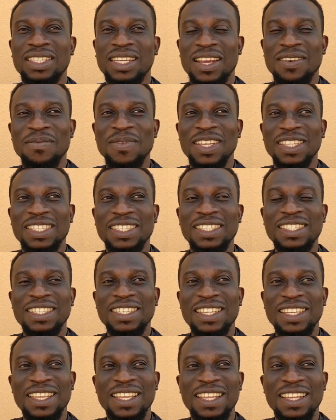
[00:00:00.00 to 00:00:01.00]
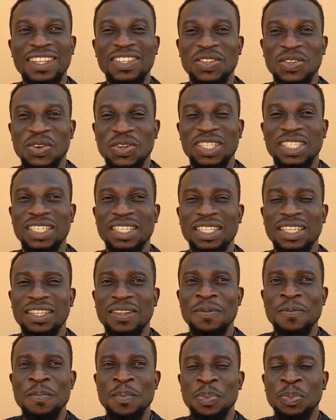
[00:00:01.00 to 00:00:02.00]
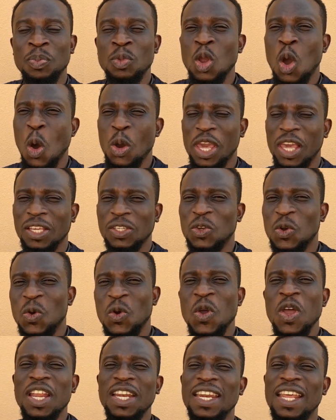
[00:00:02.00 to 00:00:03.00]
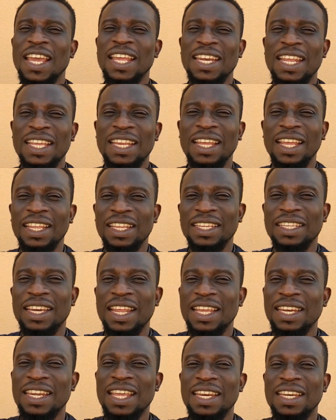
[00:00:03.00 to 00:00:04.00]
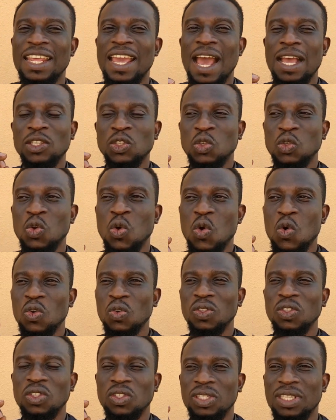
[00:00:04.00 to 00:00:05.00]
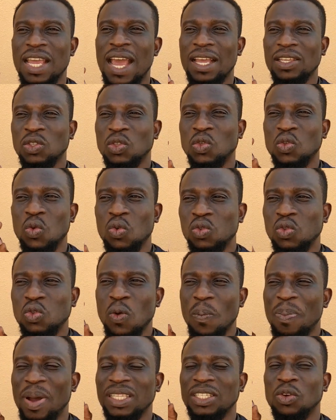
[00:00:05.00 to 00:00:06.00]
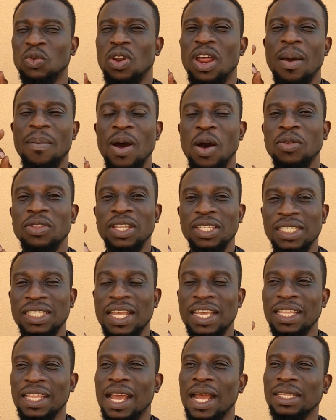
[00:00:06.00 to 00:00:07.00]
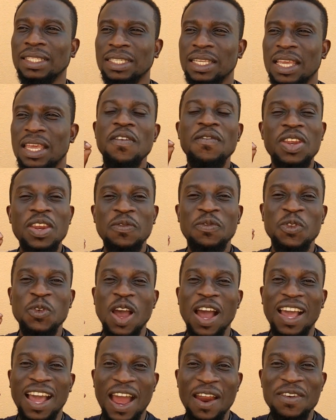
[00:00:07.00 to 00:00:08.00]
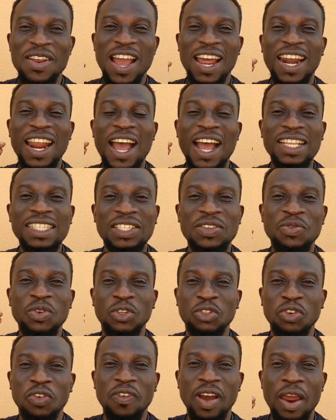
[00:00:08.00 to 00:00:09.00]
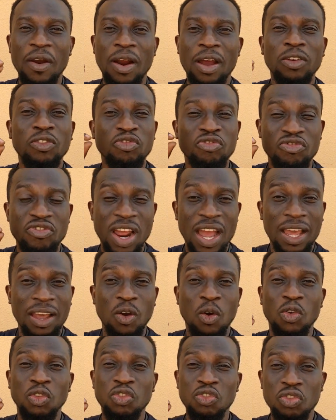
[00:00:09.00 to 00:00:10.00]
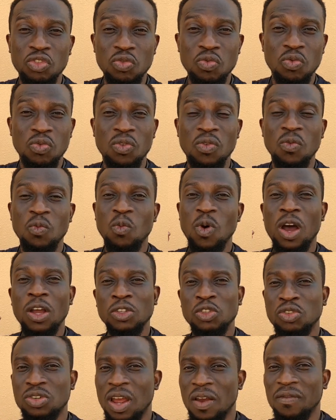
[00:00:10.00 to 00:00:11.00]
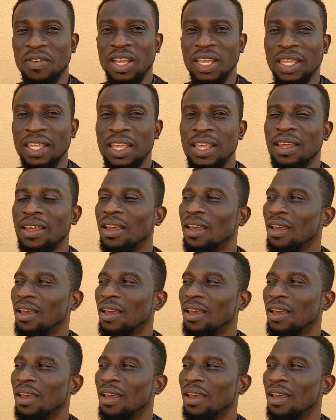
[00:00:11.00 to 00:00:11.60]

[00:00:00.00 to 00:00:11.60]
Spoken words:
damn it, scrutiny. Okay, so they are so particular about this thing that even if you carry an antiretroviral drug on you whilst traveling,